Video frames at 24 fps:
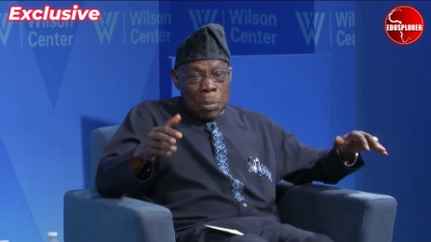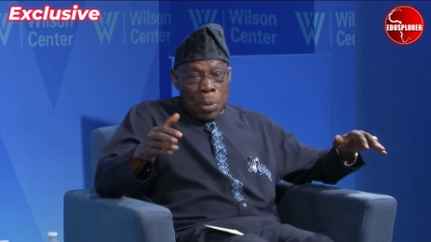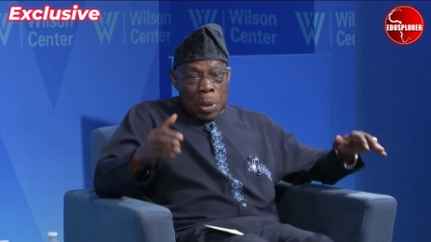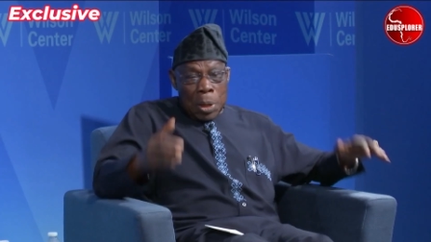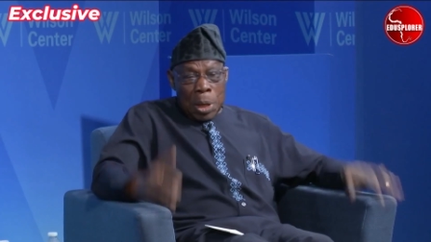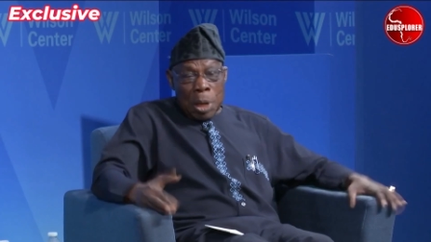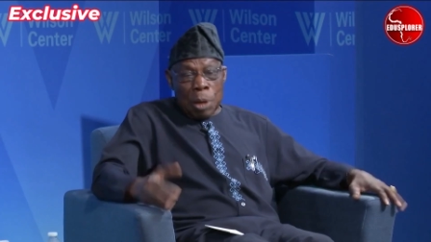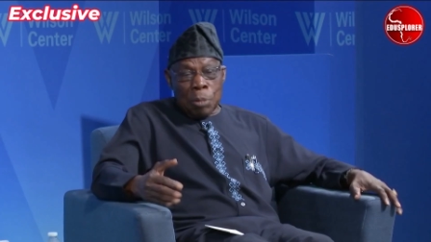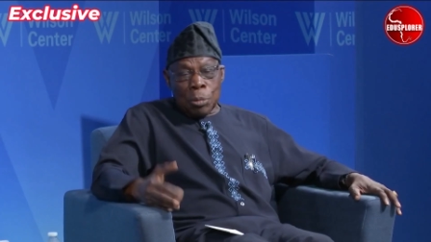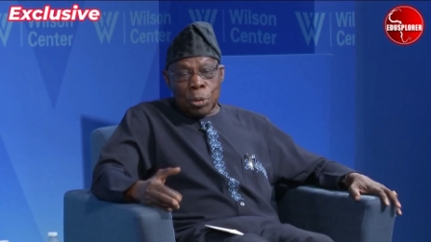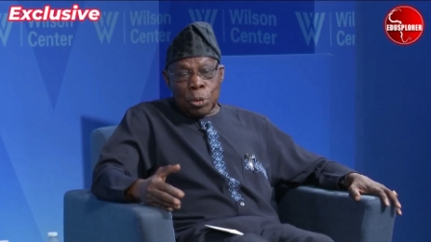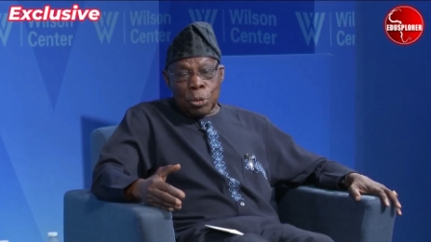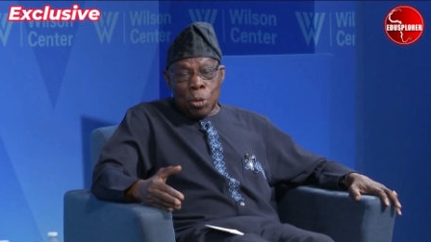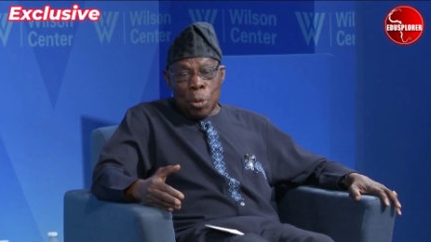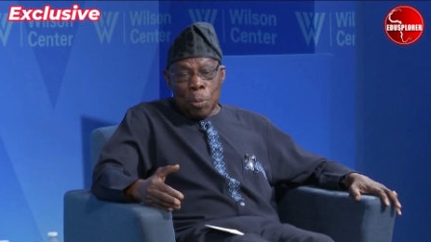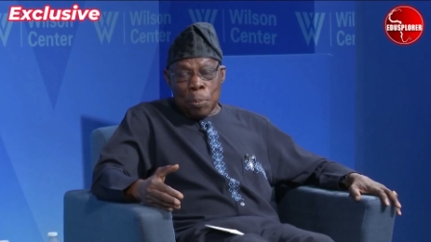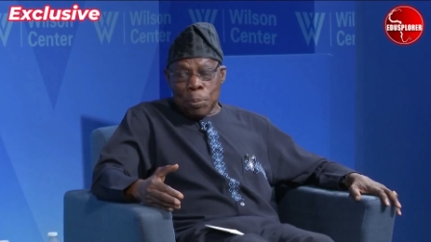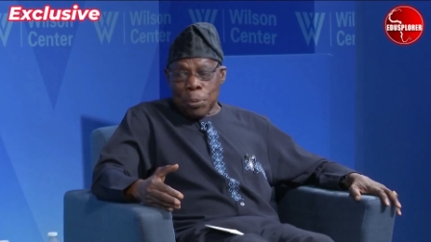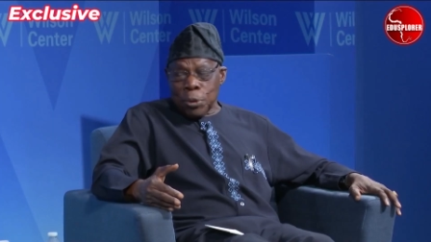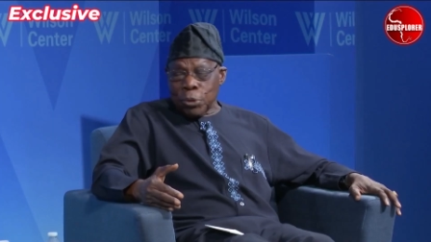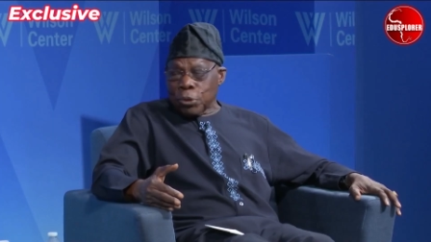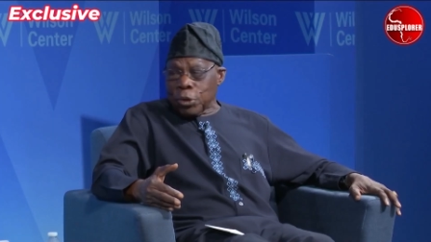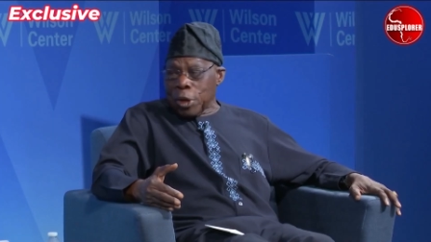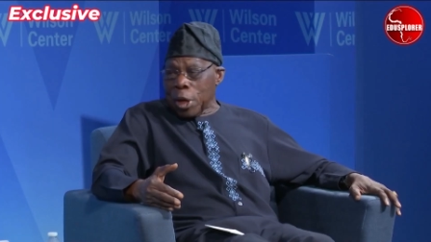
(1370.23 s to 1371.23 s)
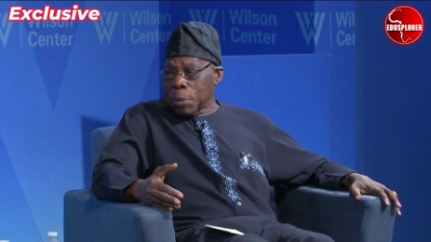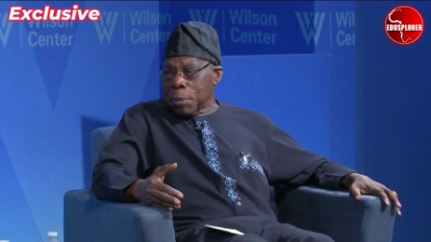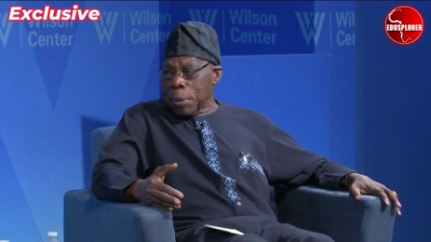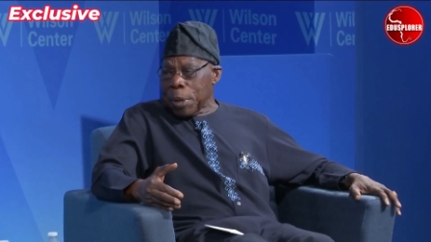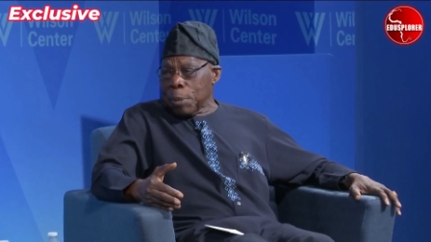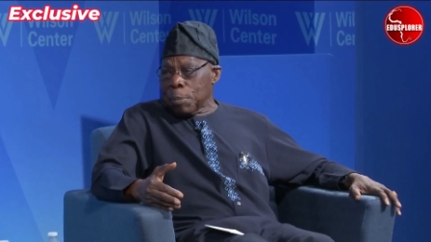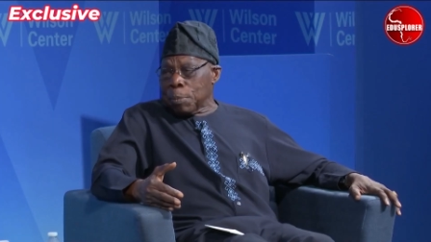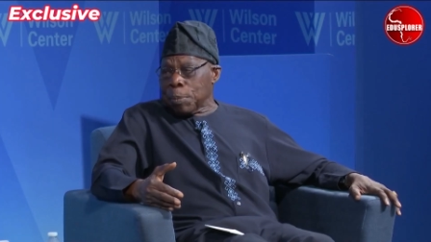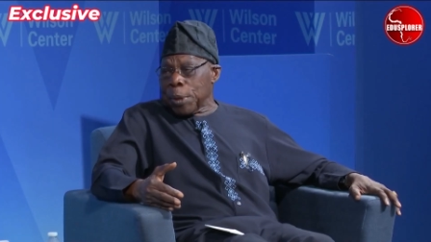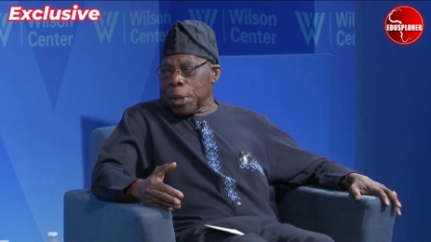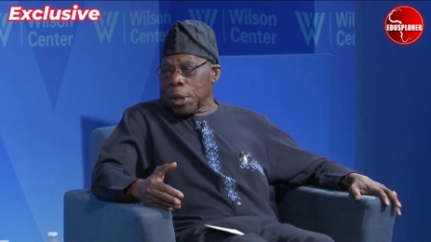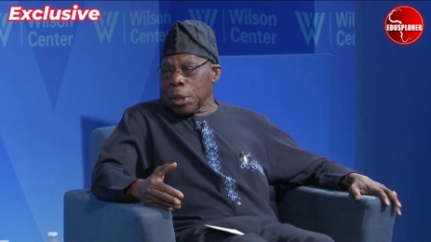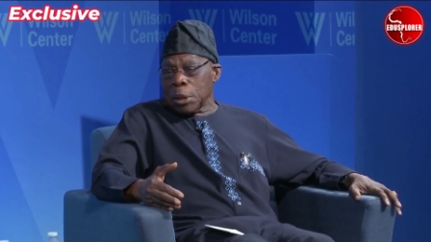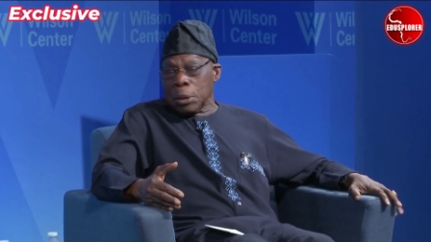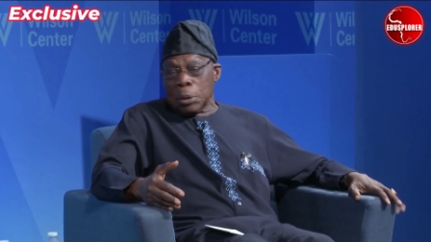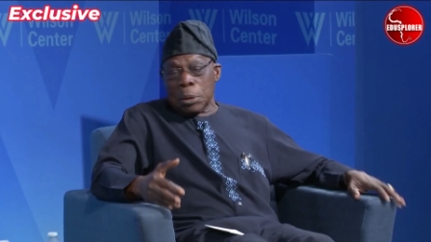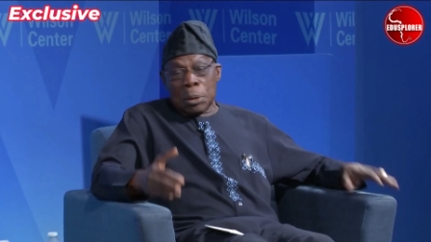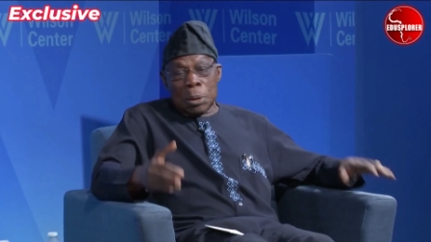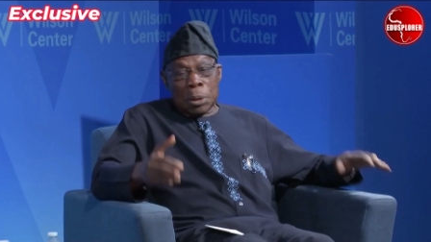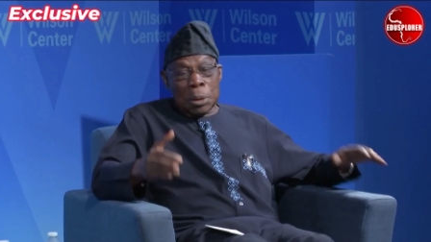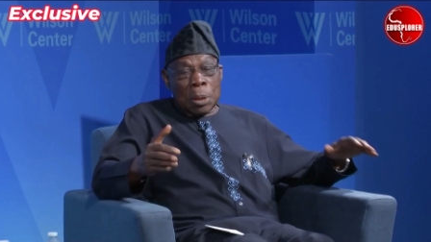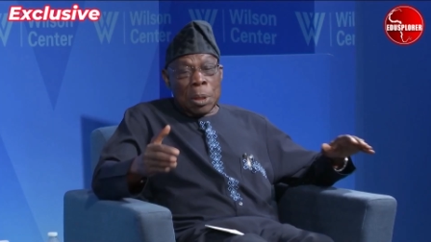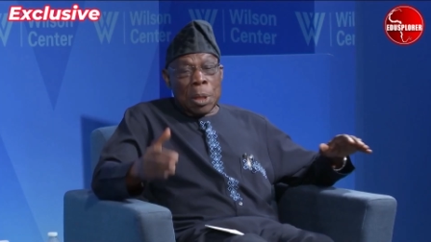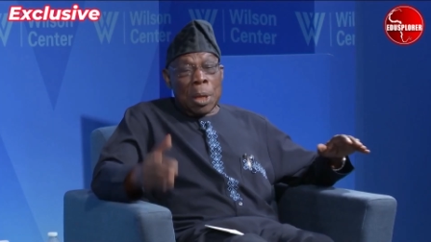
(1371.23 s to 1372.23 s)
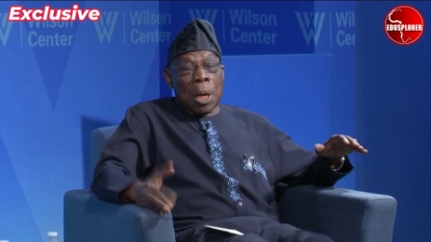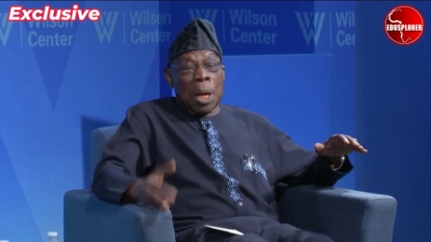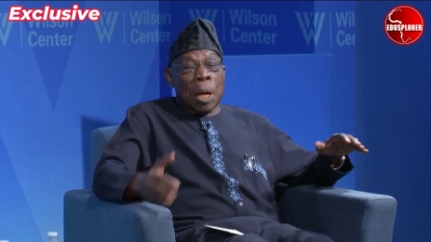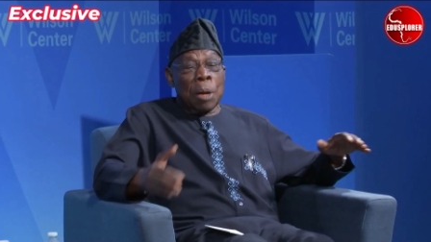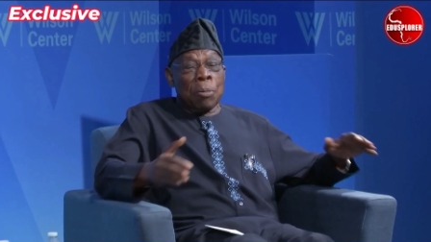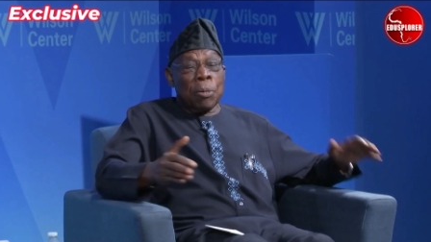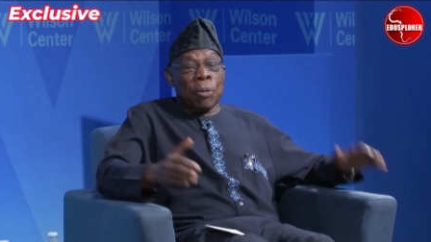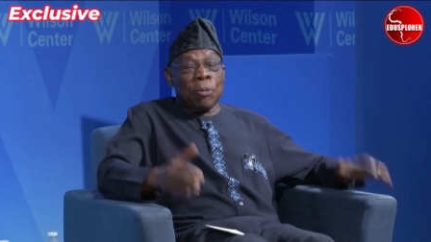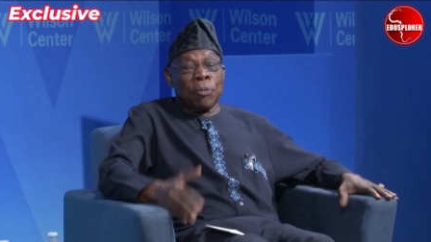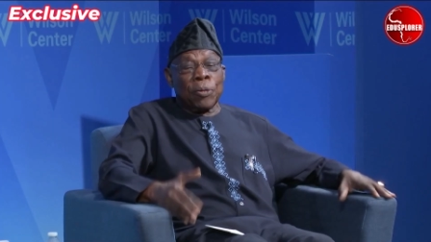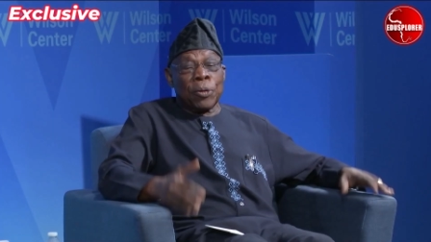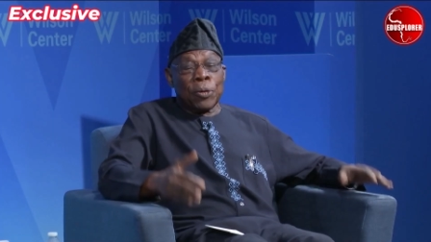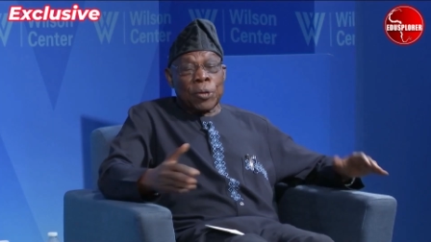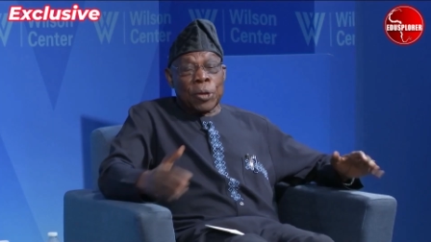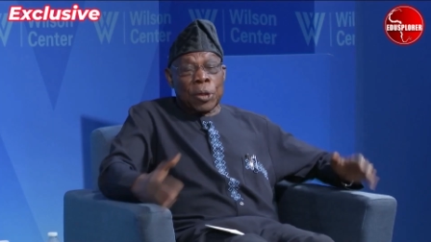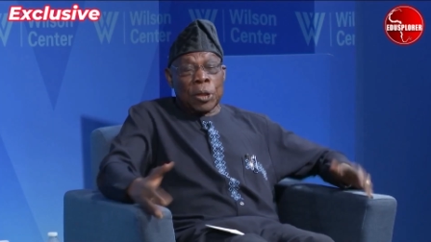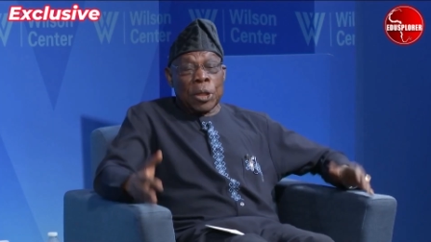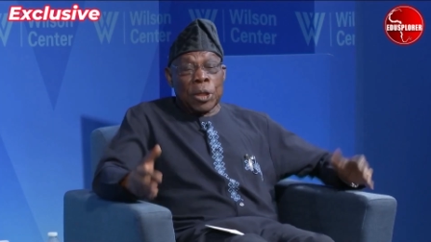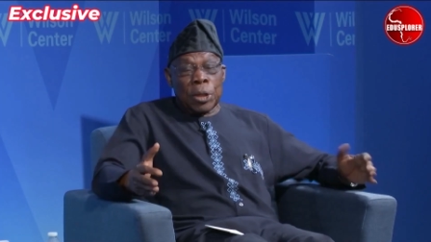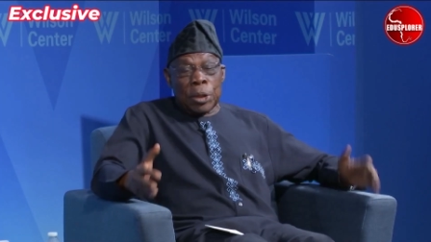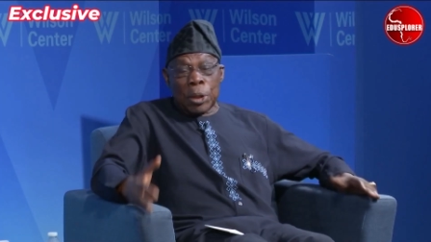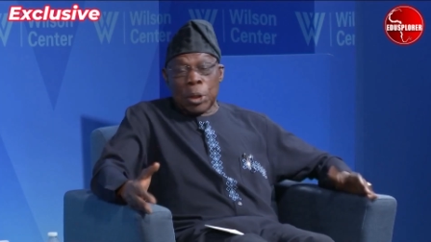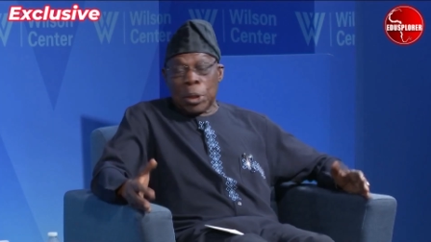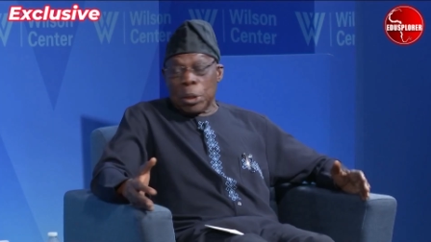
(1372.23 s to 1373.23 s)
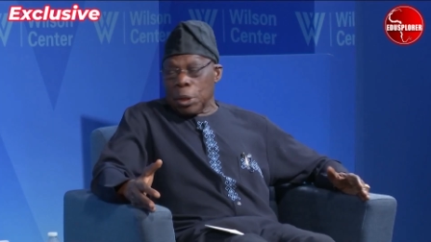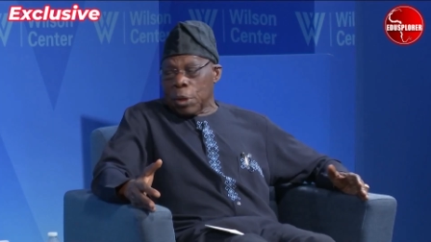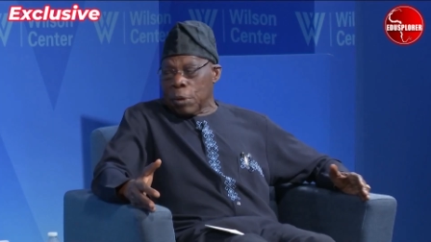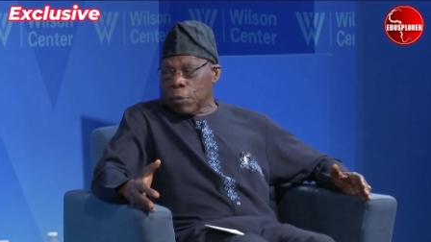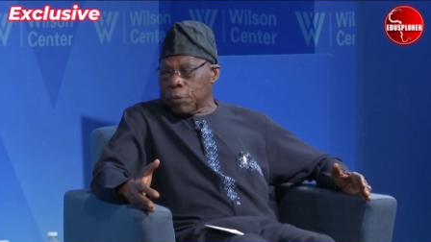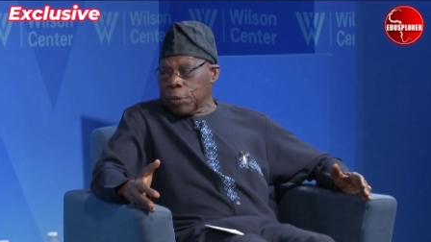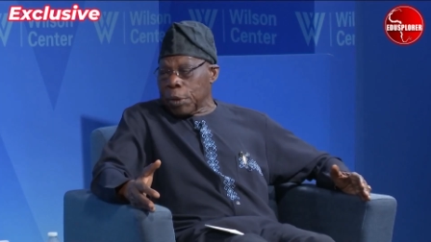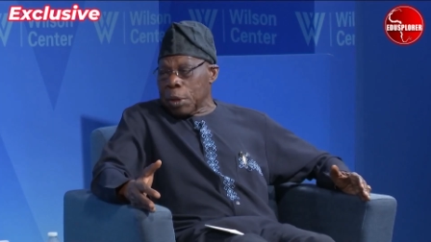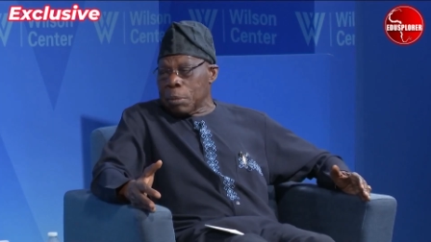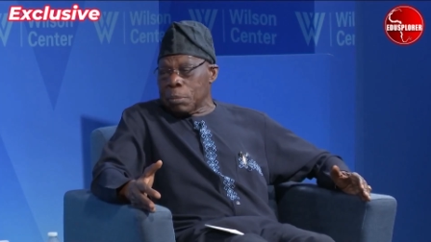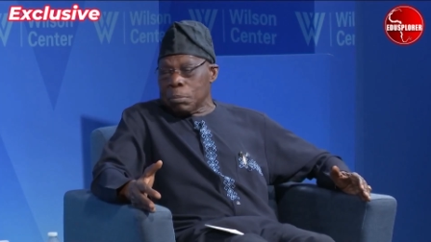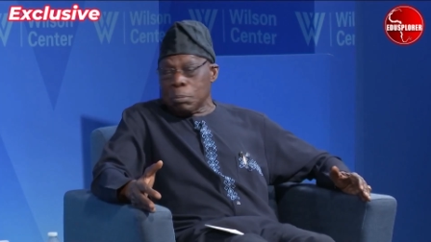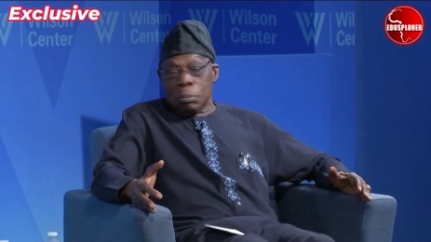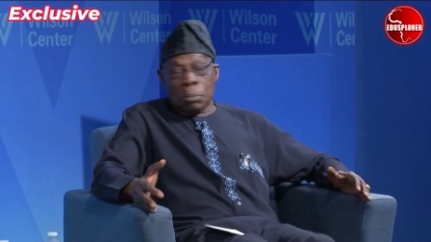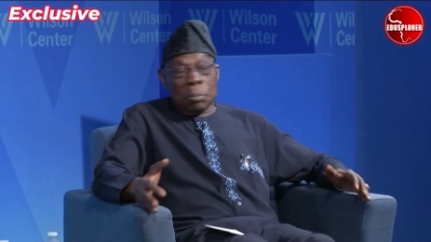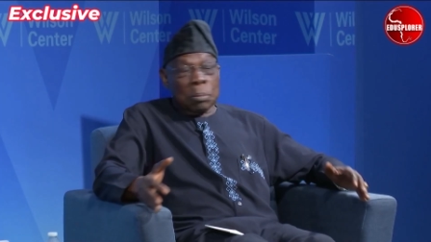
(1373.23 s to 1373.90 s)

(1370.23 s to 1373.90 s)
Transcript: I would jump inside my plane, I will visit the three of them,